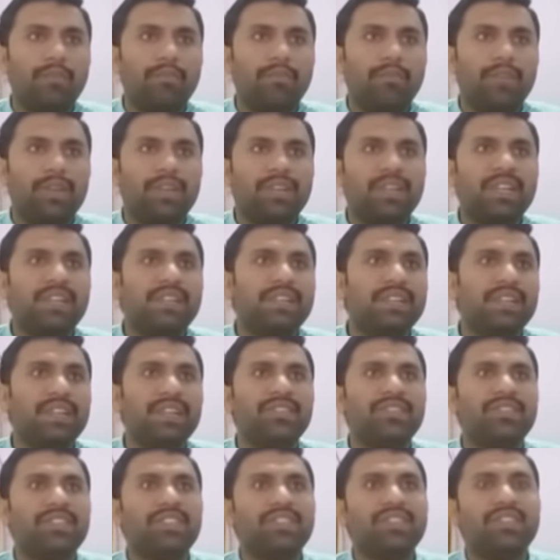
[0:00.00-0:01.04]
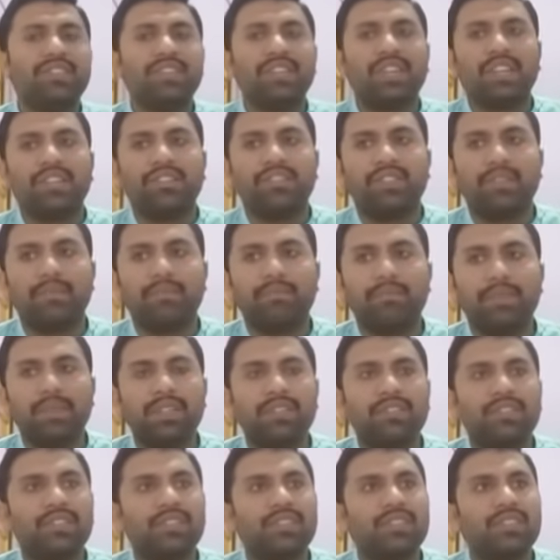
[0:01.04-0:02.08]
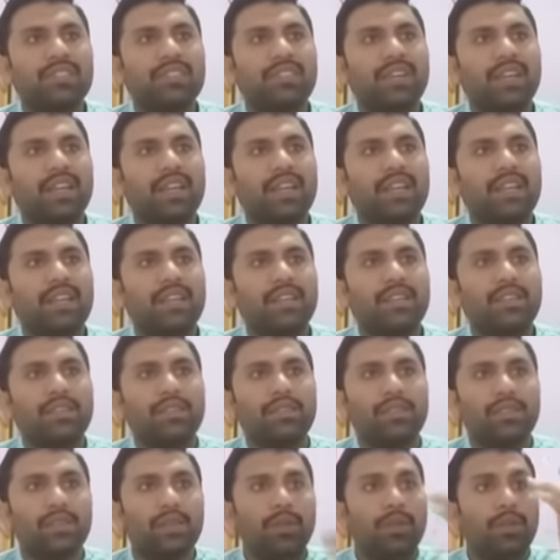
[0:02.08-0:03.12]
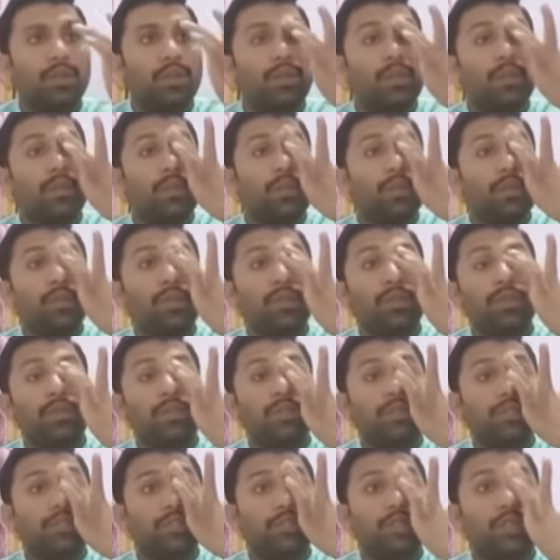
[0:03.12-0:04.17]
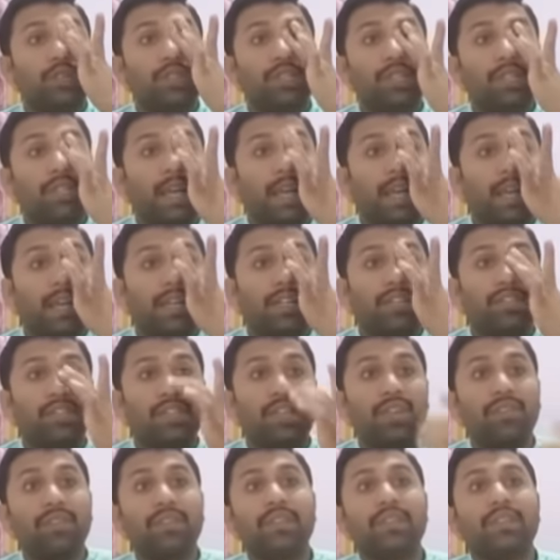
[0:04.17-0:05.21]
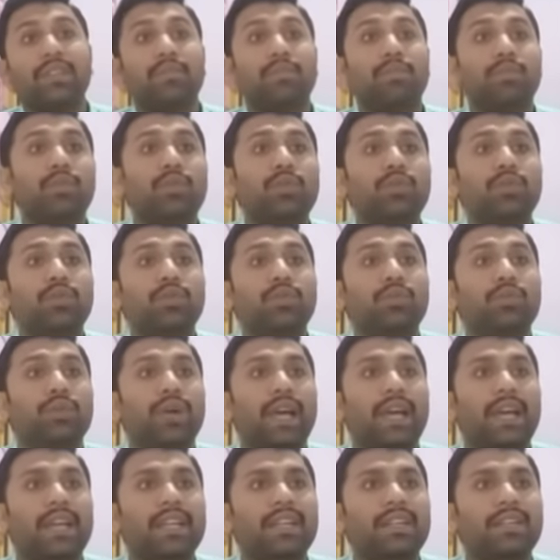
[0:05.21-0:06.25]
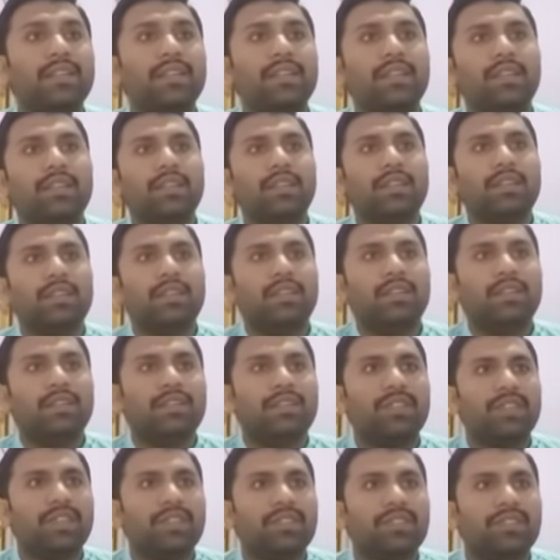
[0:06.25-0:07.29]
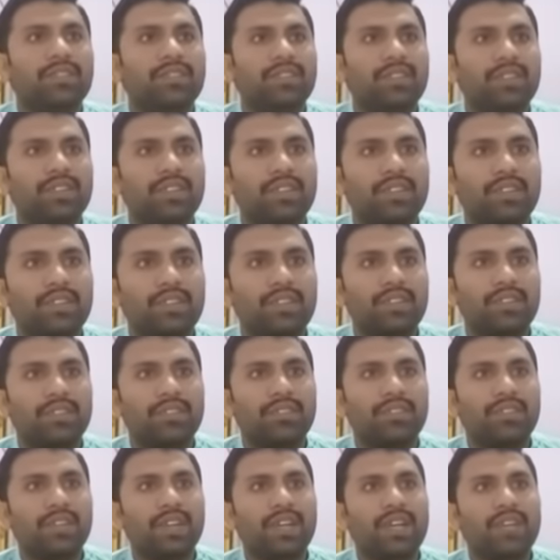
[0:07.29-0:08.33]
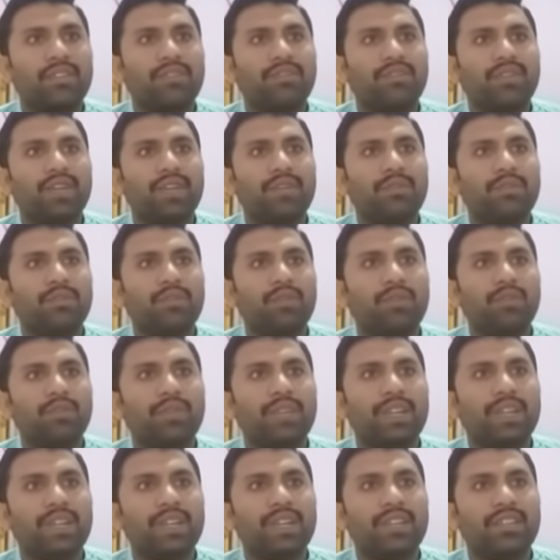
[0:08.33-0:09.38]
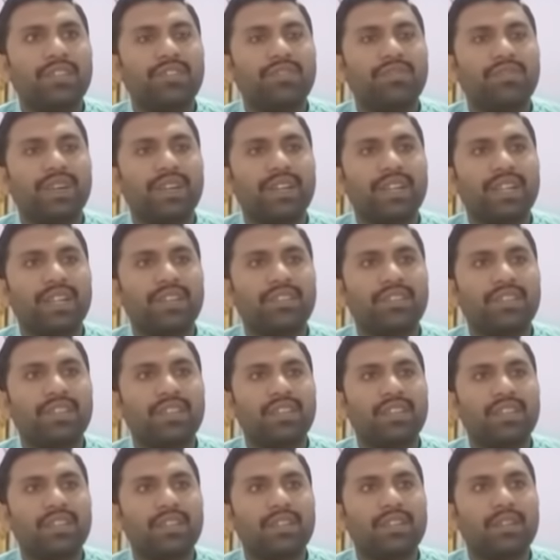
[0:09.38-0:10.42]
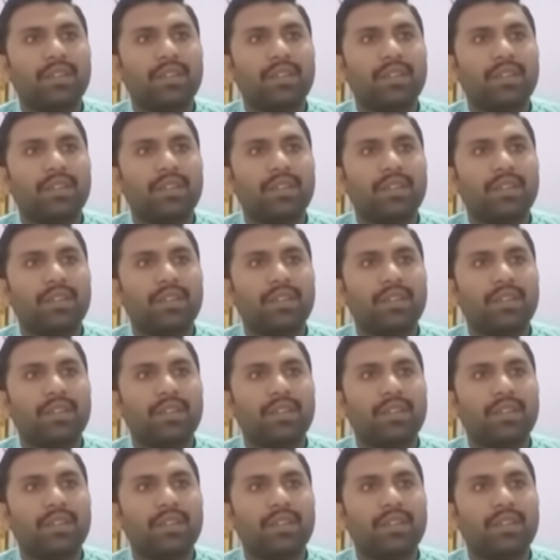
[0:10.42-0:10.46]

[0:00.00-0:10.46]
Present tenses examples like Johnny has given the book to Ellen. The sci-fi movie is fantastic.